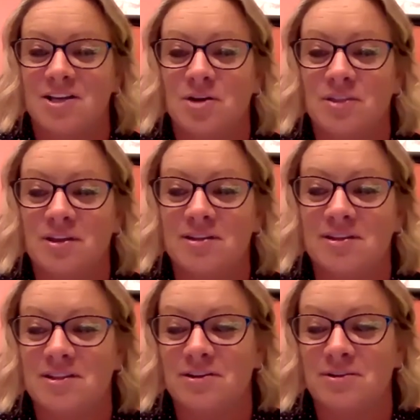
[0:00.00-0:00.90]
you know
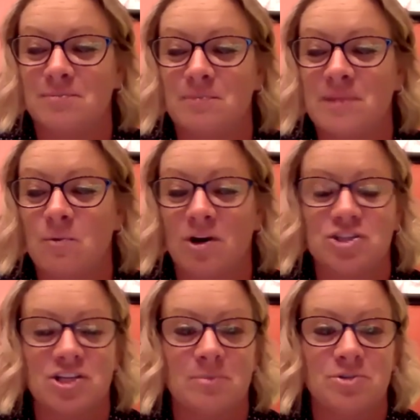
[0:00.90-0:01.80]
the they're they won
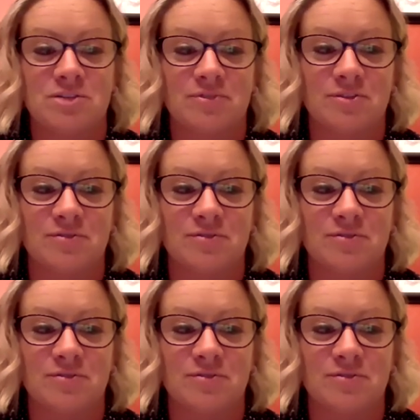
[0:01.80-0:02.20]
a championship for